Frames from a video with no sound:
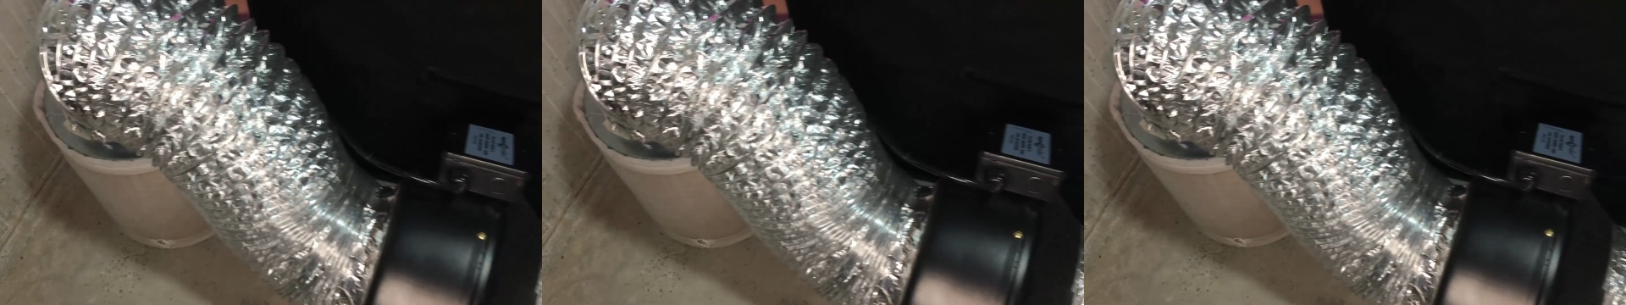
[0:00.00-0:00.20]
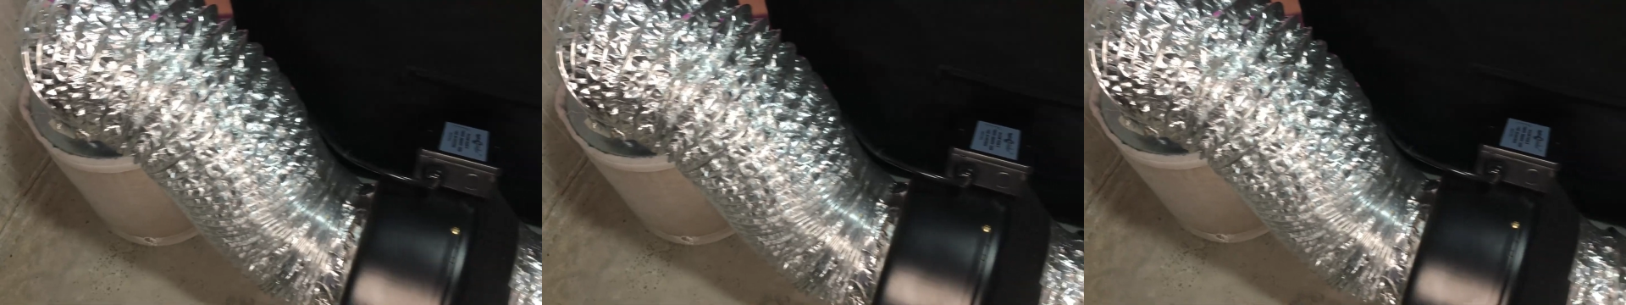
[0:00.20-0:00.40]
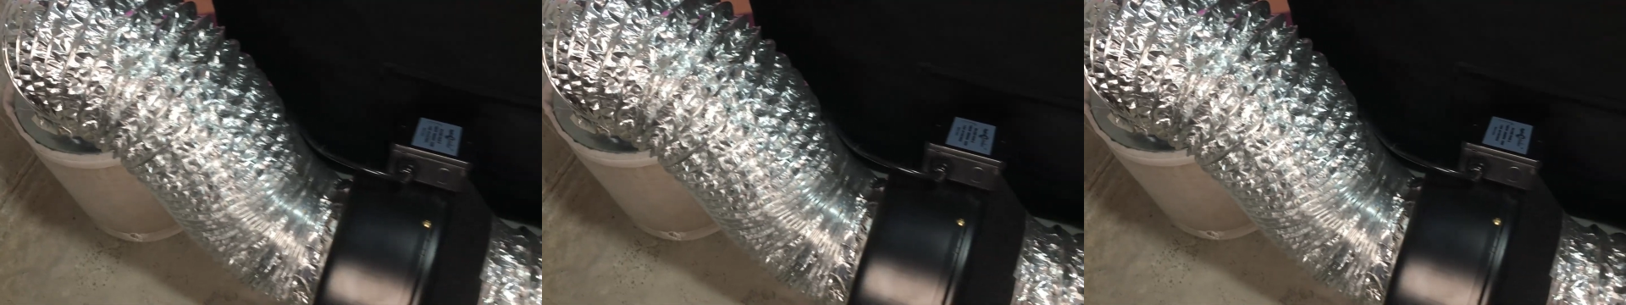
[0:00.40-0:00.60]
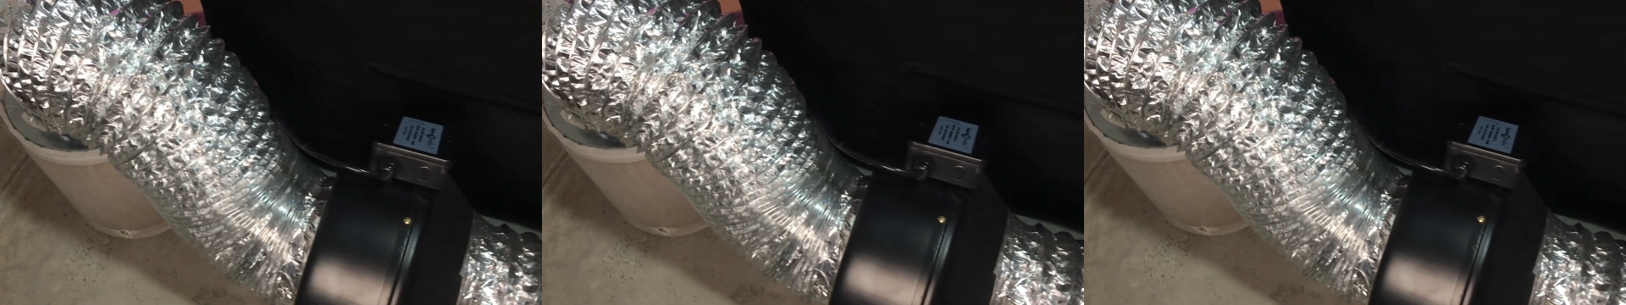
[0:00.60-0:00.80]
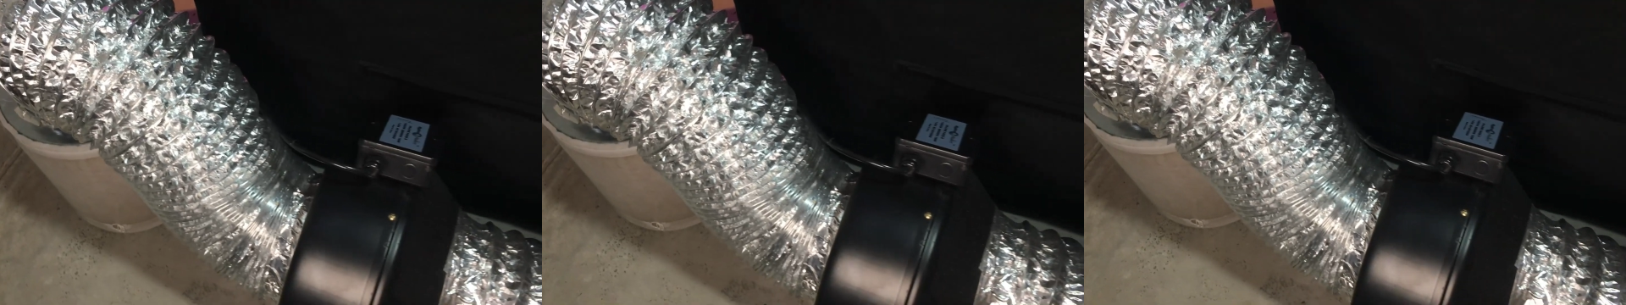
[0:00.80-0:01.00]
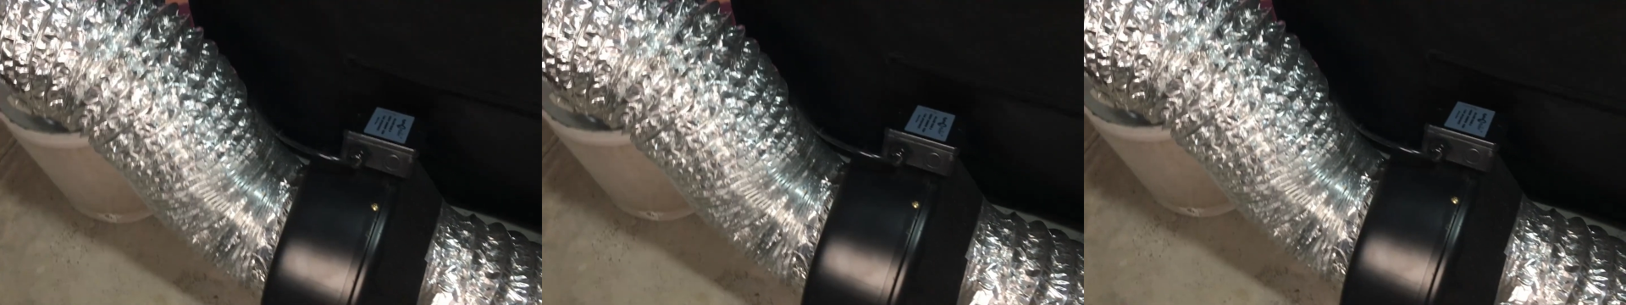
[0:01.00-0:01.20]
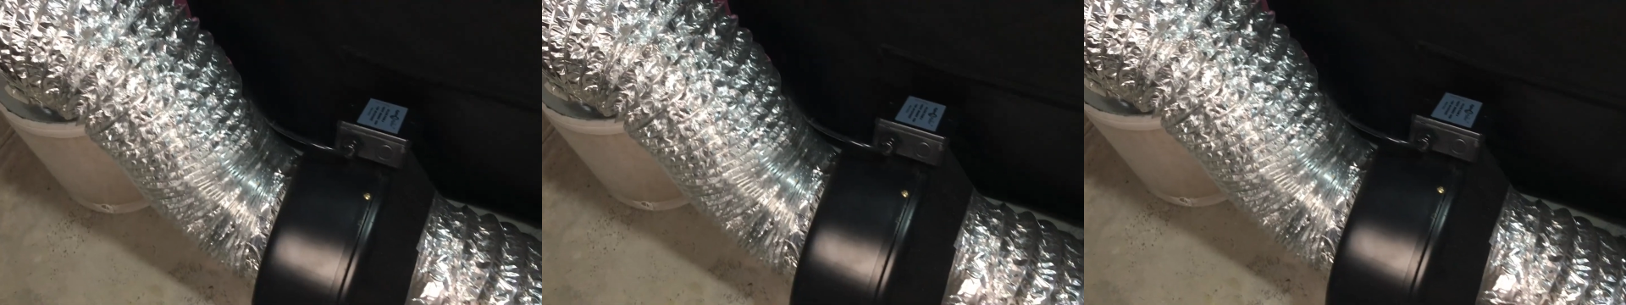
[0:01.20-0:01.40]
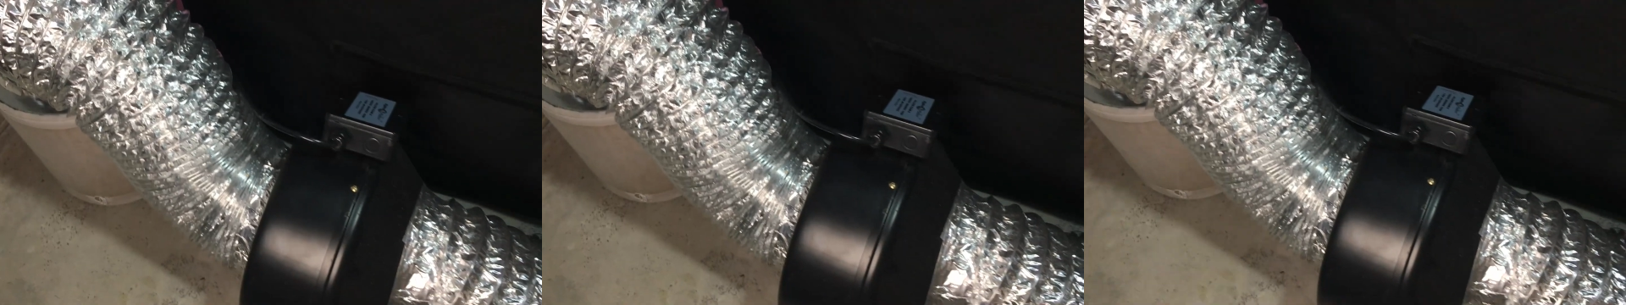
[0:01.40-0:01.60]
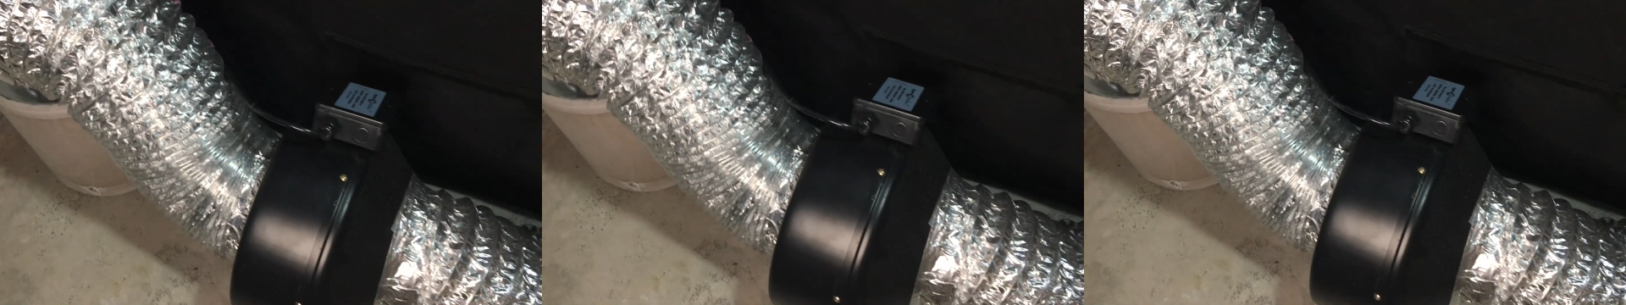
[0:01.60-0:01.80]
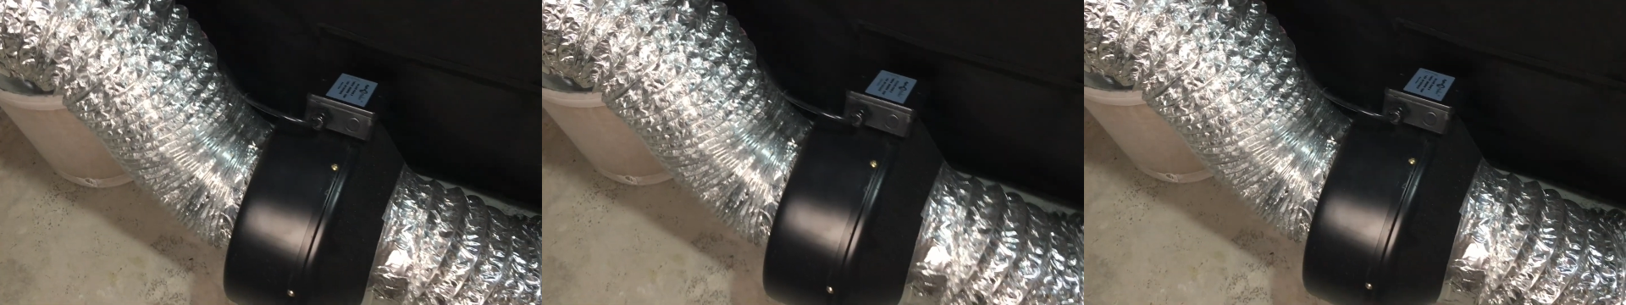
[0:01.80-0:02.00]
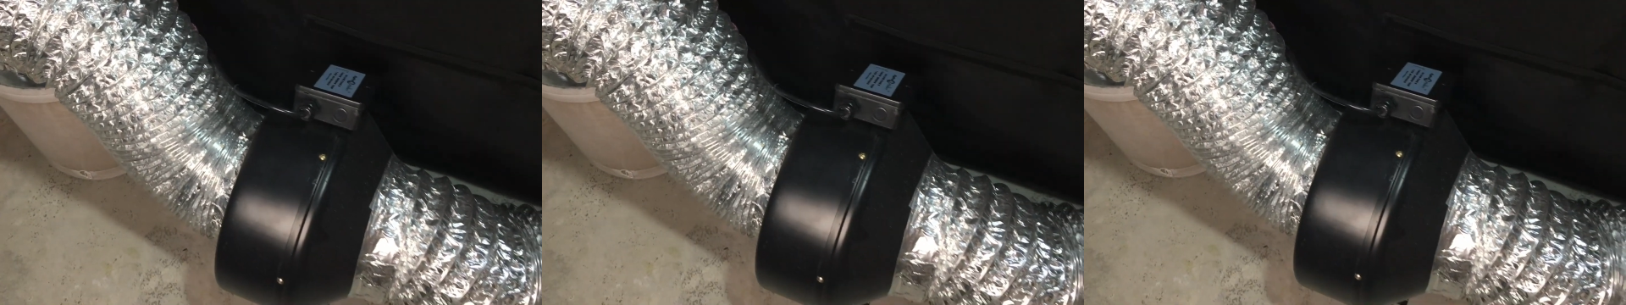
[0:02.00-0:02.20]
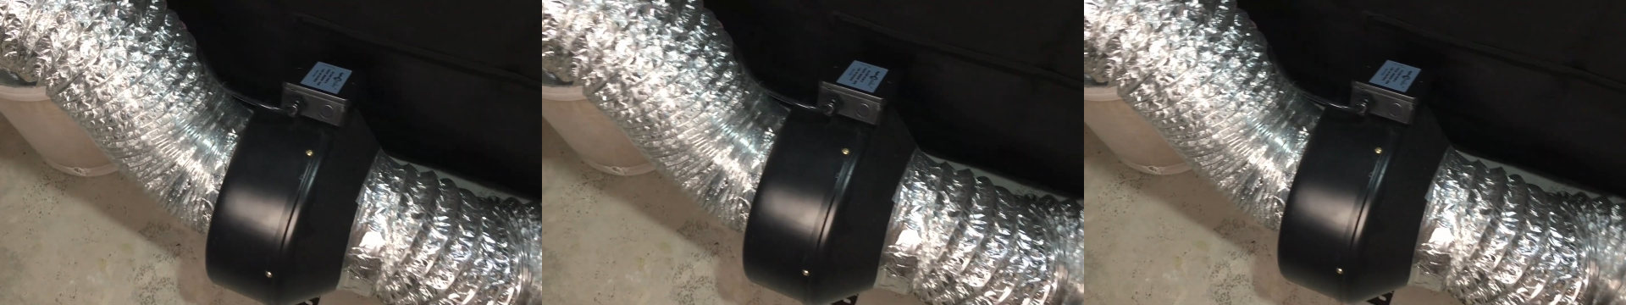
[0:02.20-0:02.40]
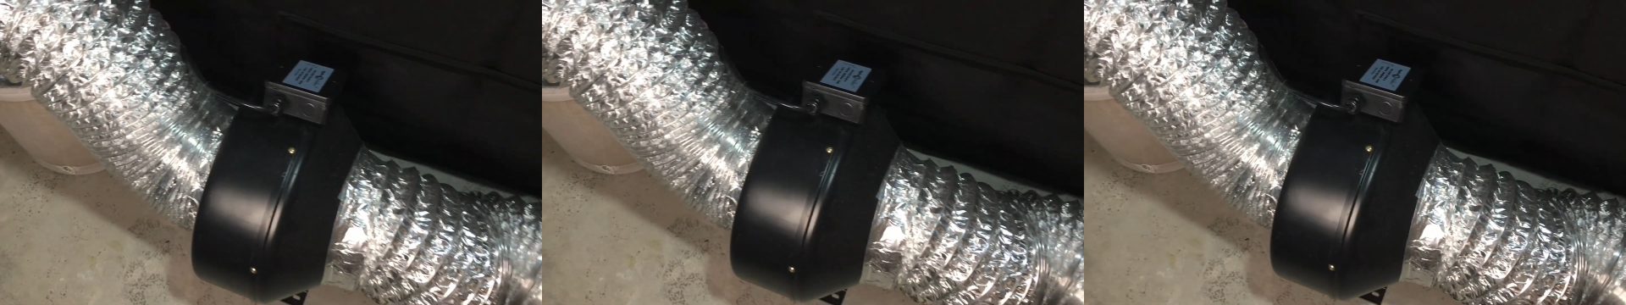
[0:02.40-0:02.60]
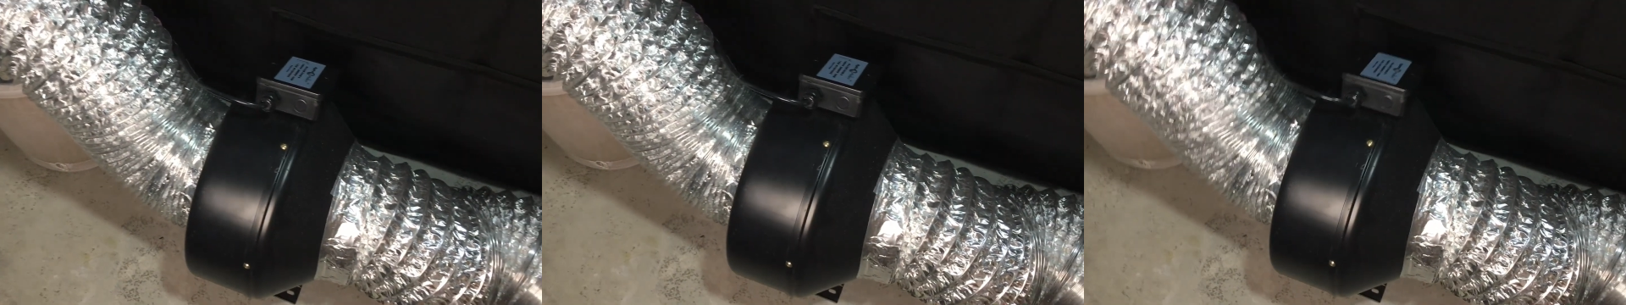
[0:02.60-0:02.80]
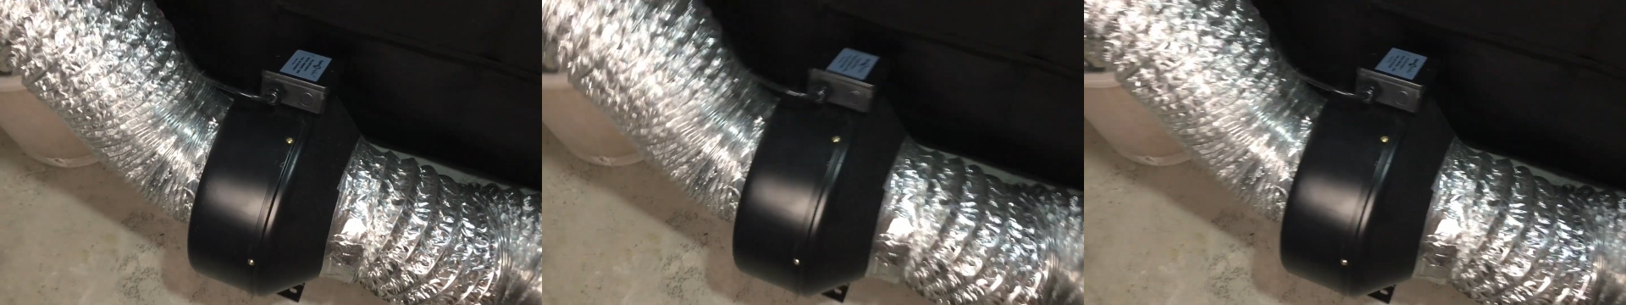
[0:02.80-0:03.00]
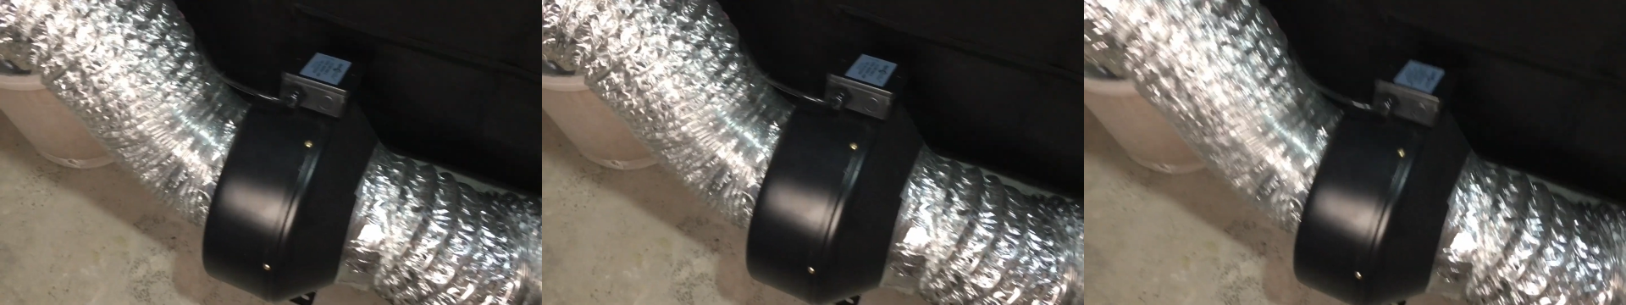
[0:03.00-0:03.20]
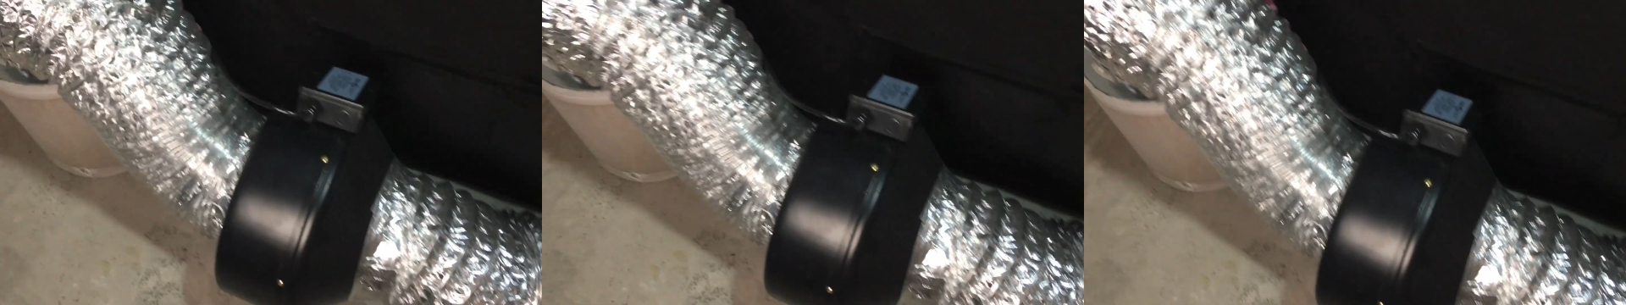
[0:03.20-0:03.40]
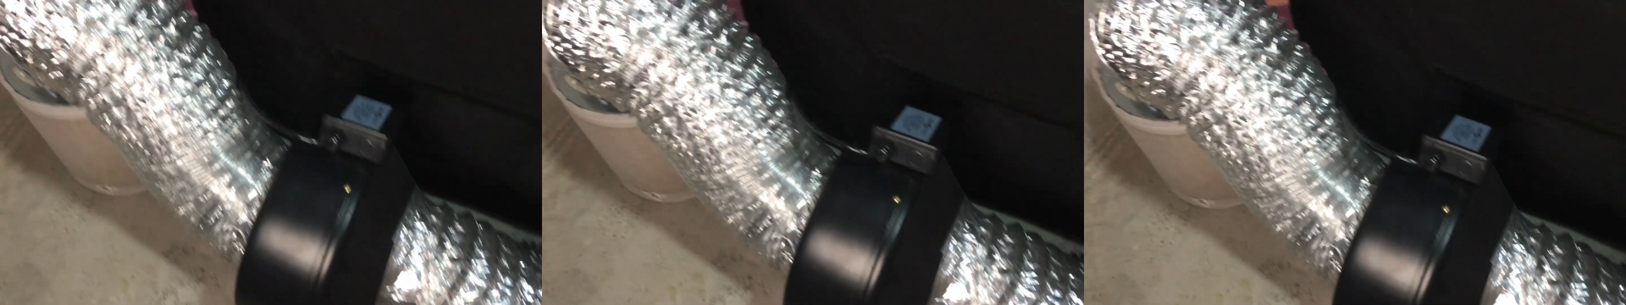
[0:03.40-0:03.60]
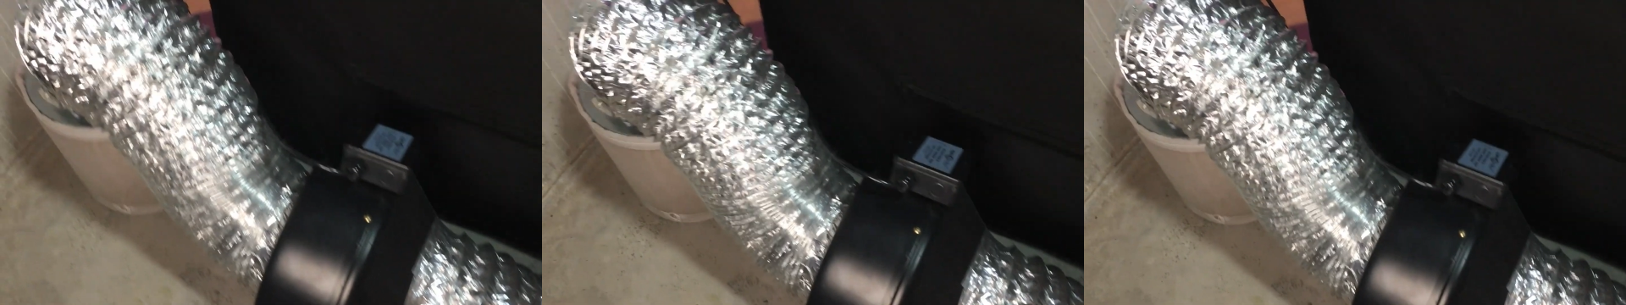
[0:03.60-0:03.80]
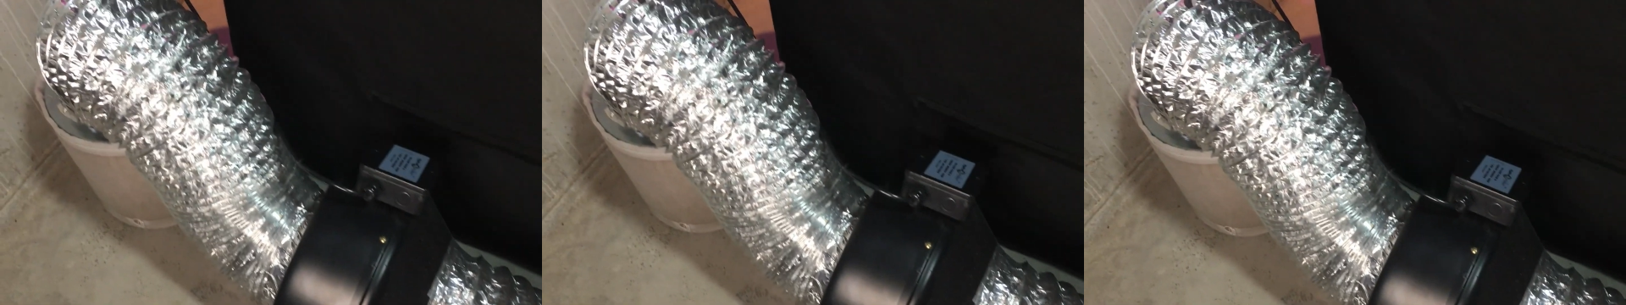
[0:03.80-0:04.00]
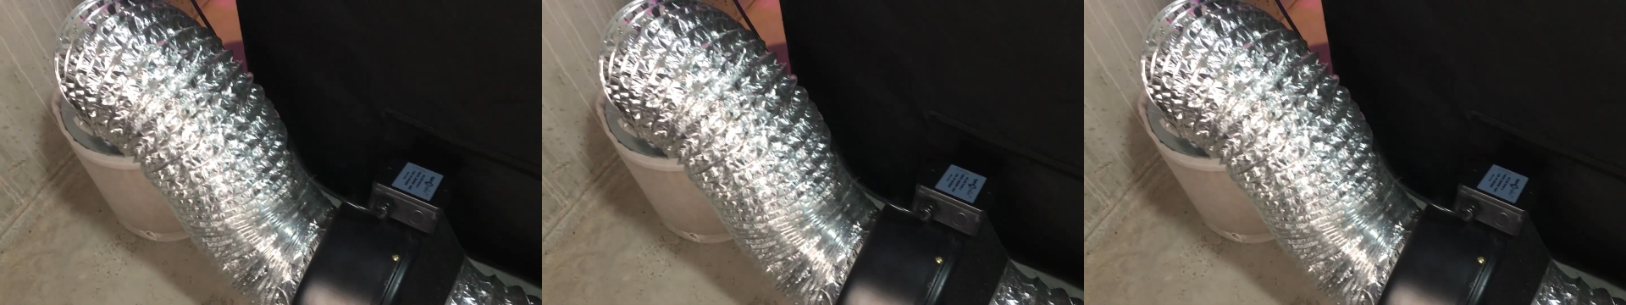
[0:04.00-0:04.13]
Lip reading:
No face is visible, so there are no lips to read.